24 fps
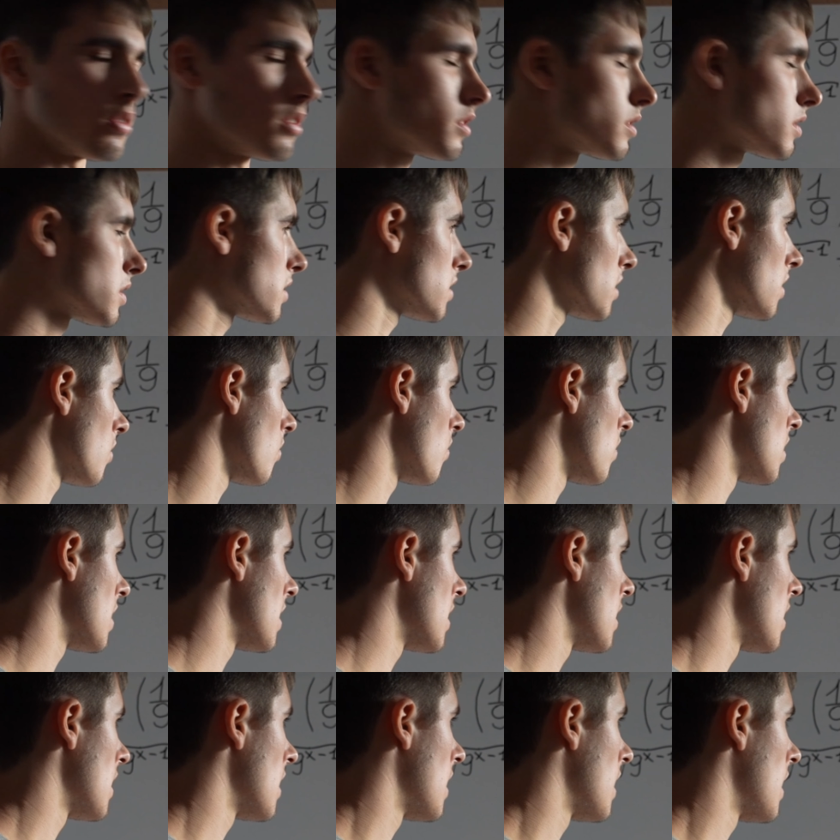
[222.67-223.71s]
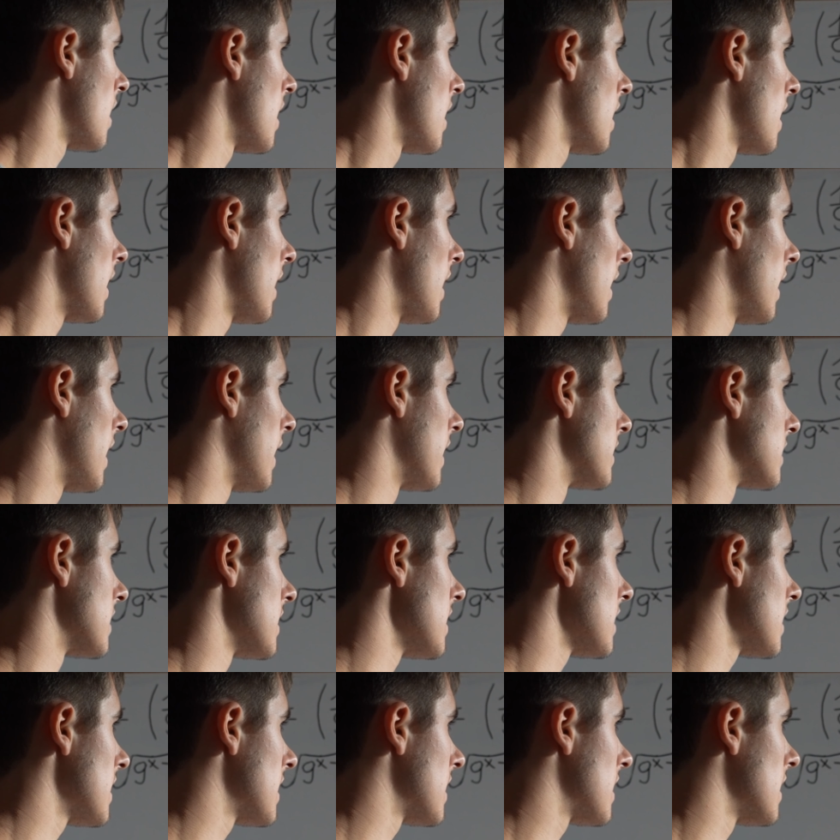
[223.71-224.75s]
So, and
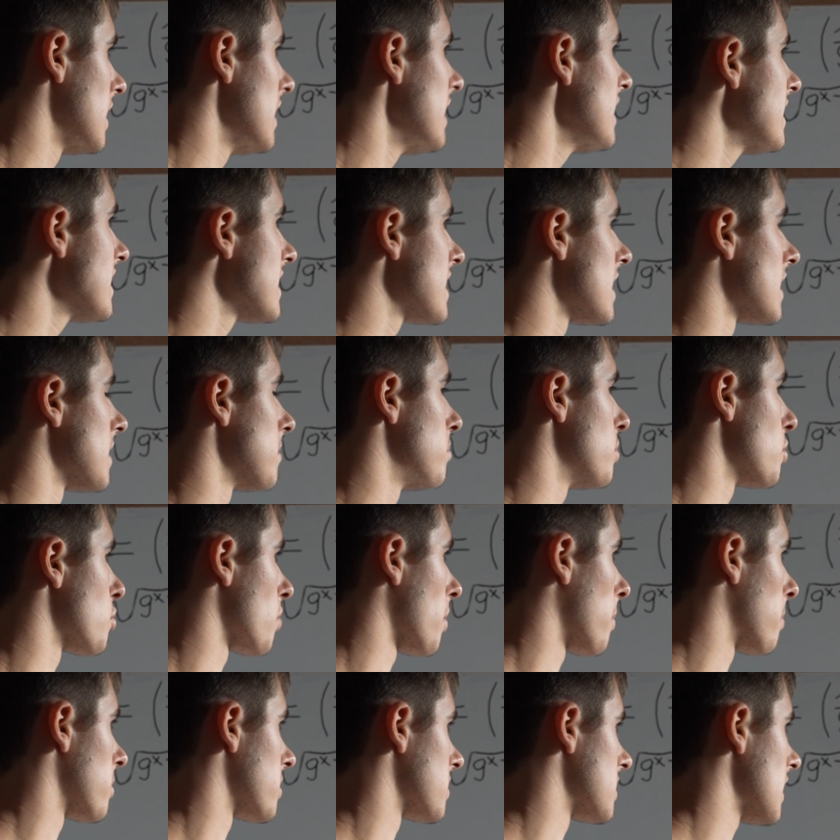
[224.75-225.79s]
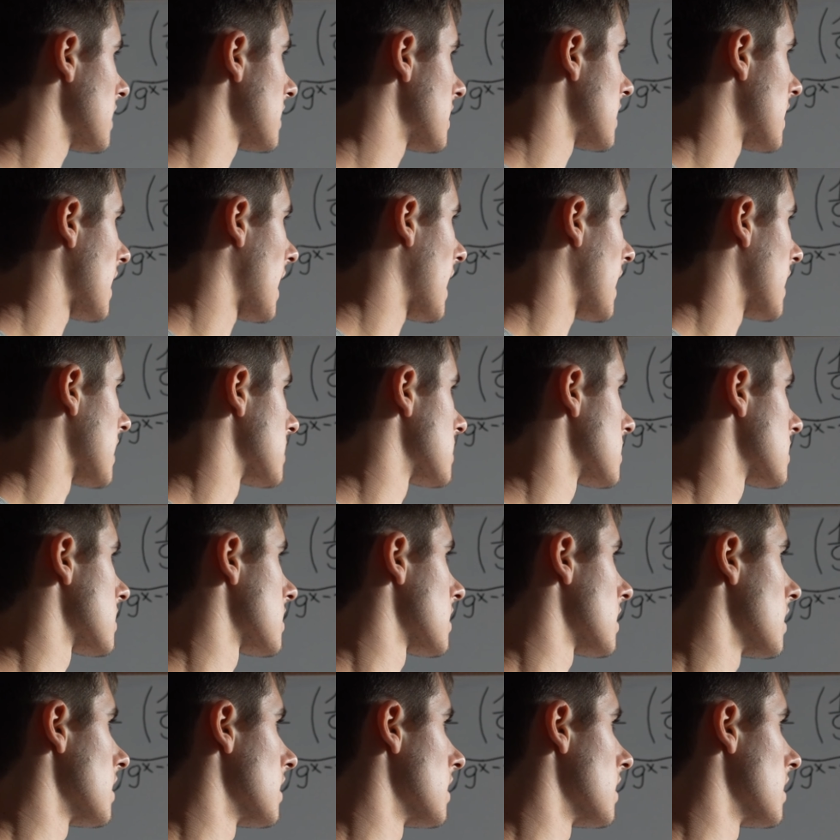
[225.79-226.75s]
it can be represented as